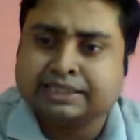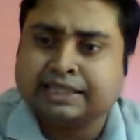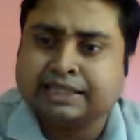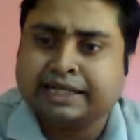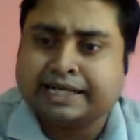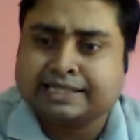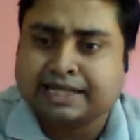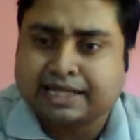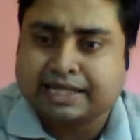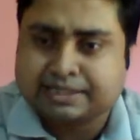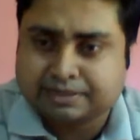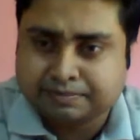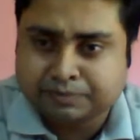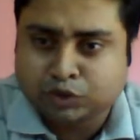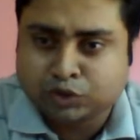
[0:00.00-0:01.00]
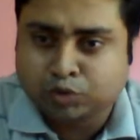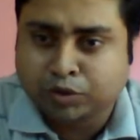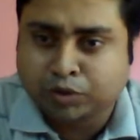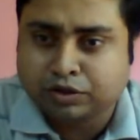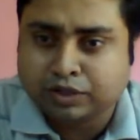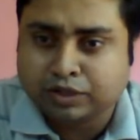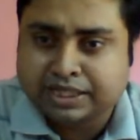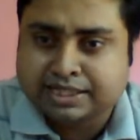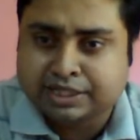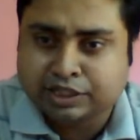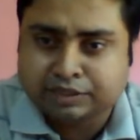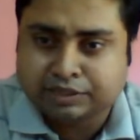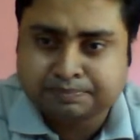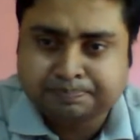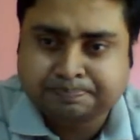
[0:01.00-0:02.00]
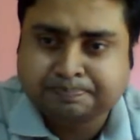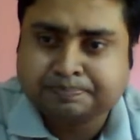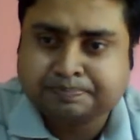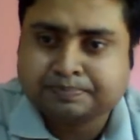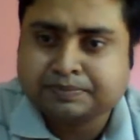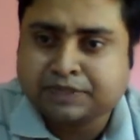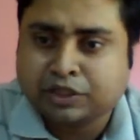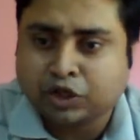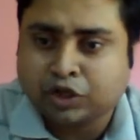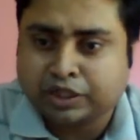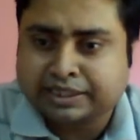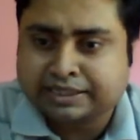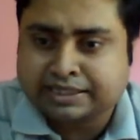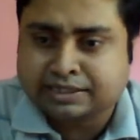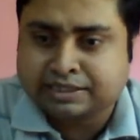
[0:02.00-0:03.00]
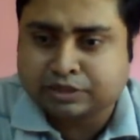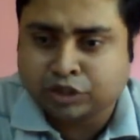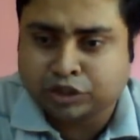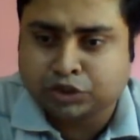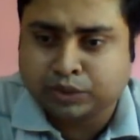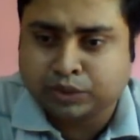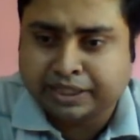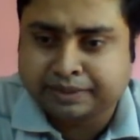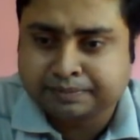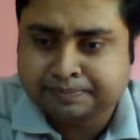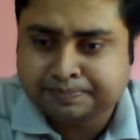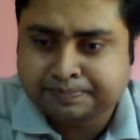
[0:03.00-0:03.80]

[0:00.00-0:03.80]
in the next class tomorrow. Okay, Shrey? Not in this, not today.